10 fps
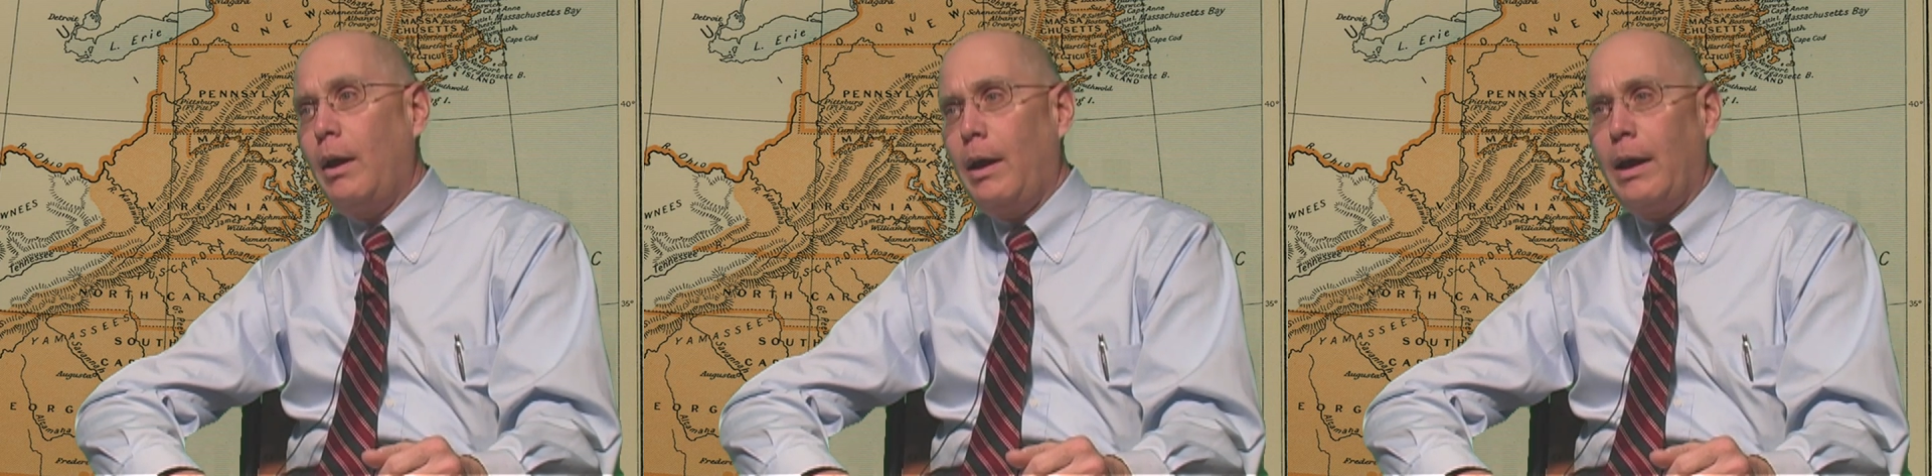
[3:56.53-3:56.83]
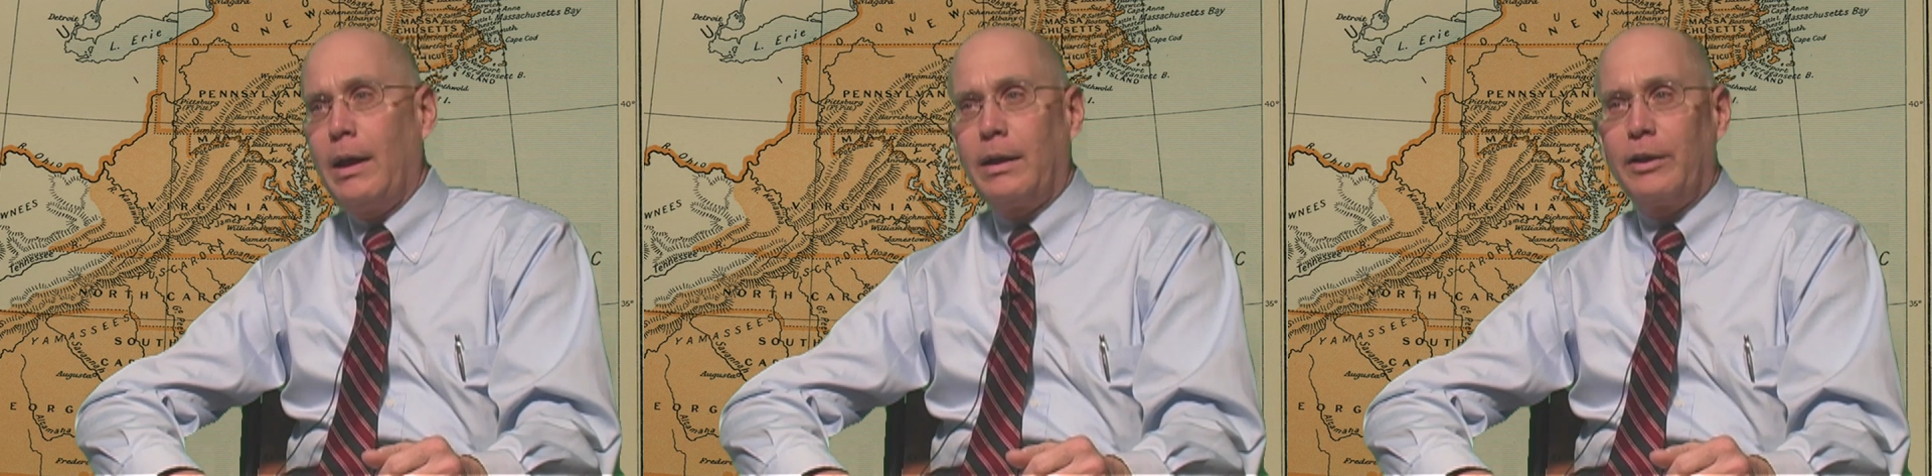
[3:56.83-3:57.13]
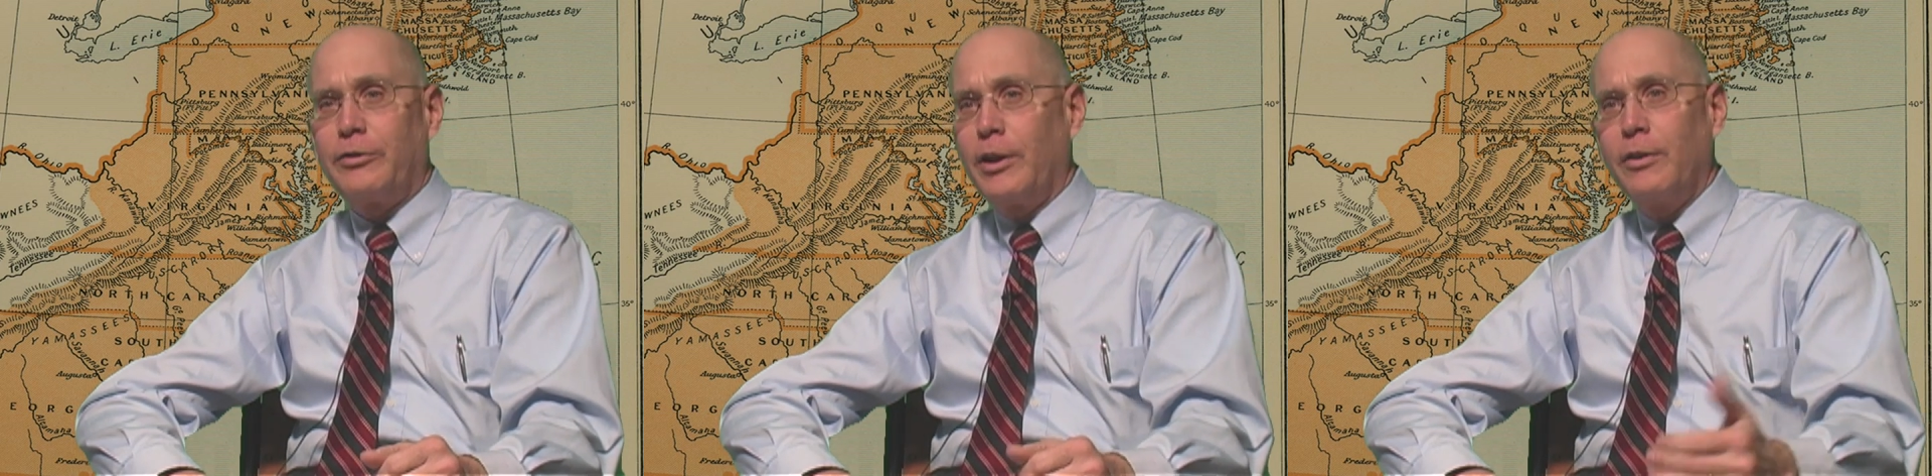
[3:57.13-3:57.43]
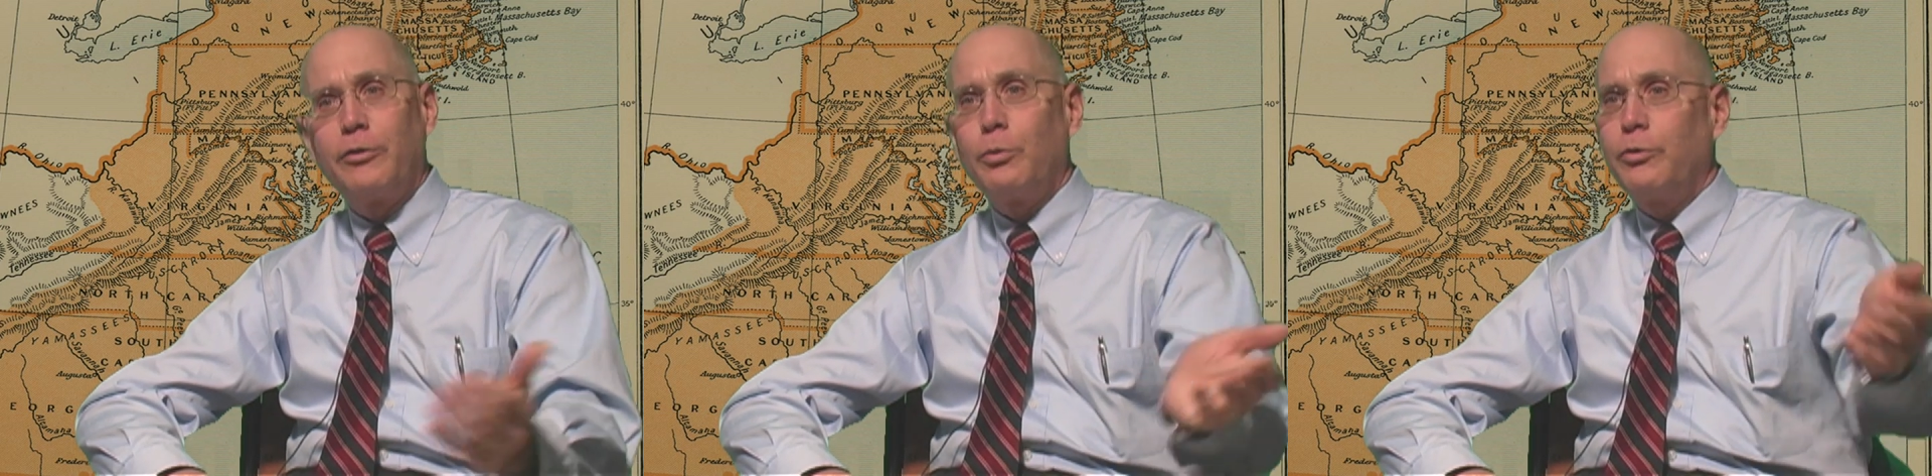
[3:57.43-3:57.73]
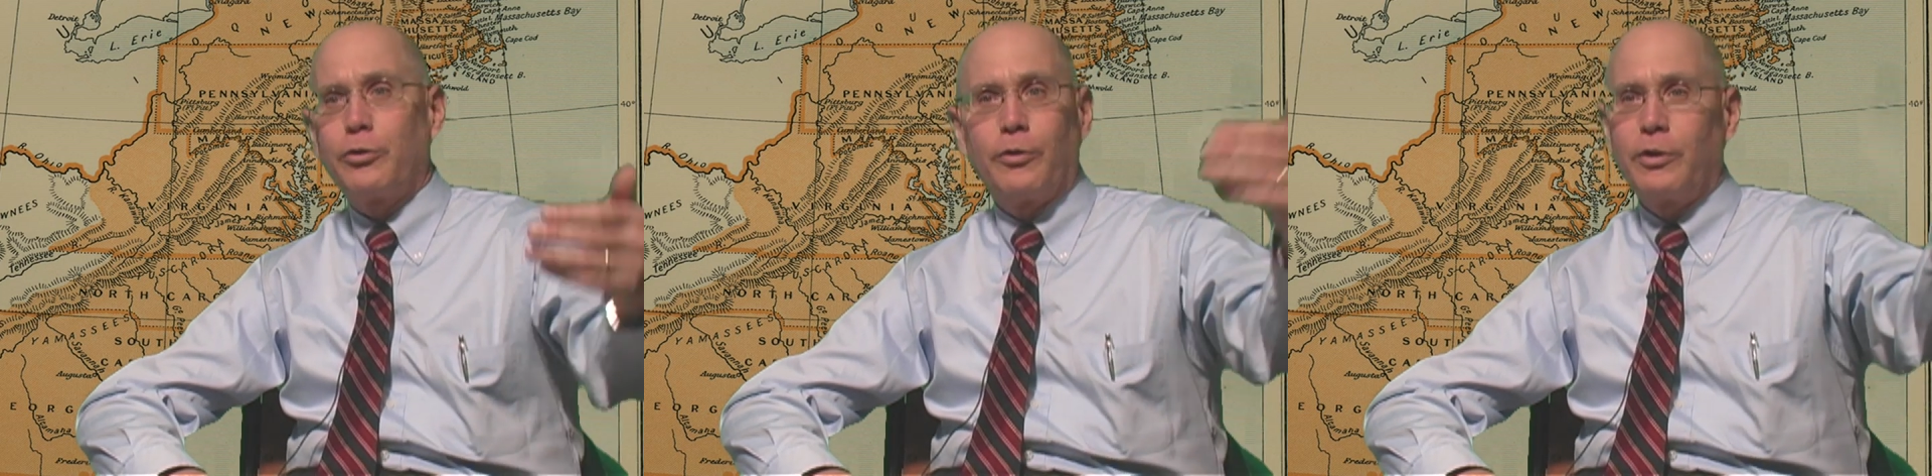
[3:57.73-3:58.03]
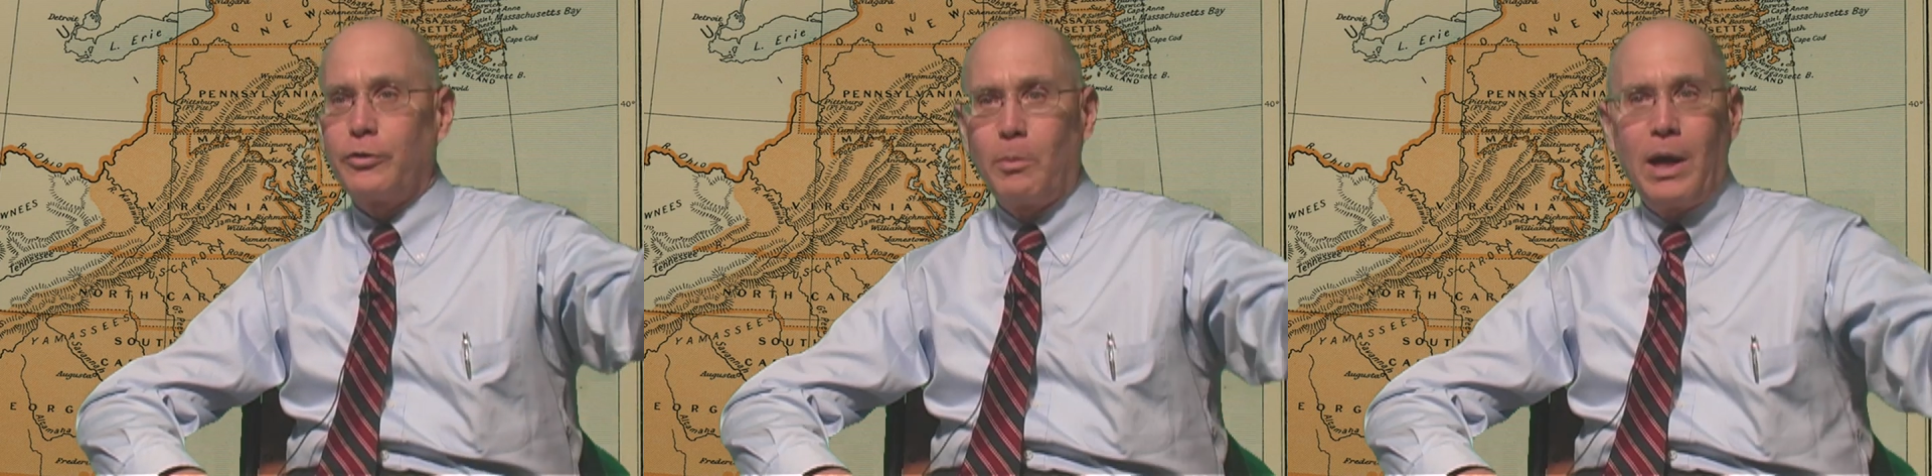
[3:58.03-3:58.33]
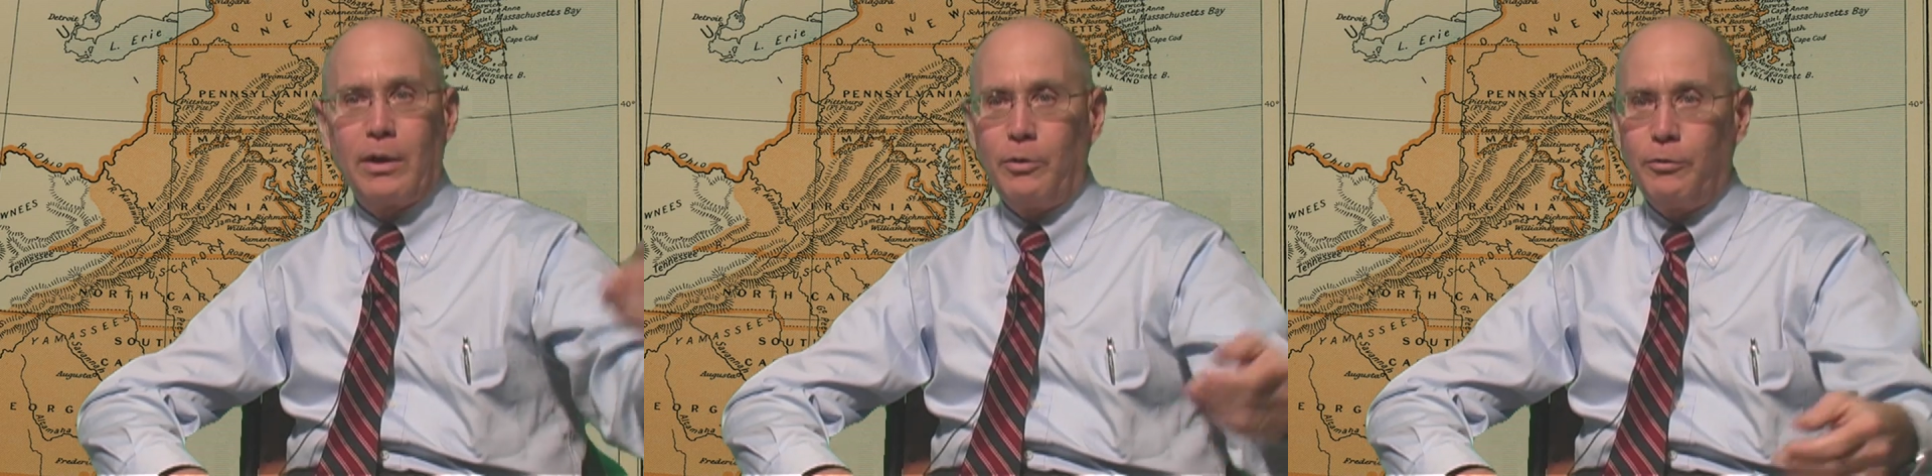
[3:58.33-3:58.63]
and I'd say this served as a
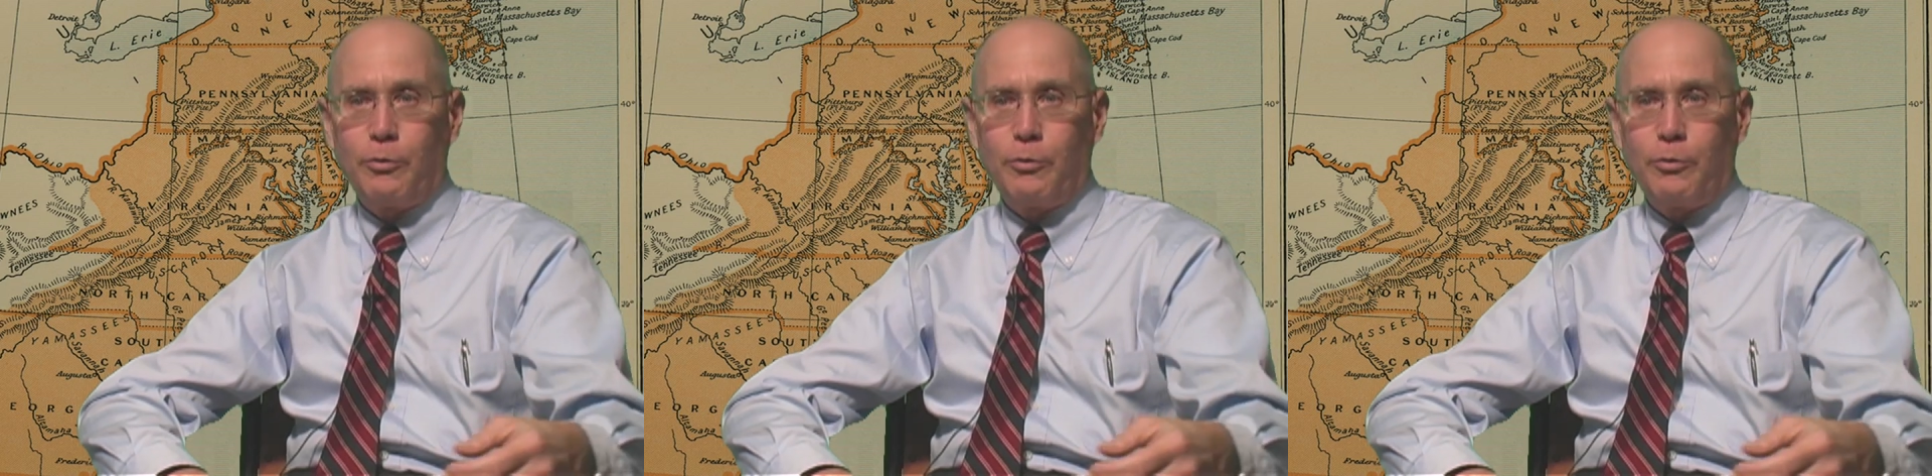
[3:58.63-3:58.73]
model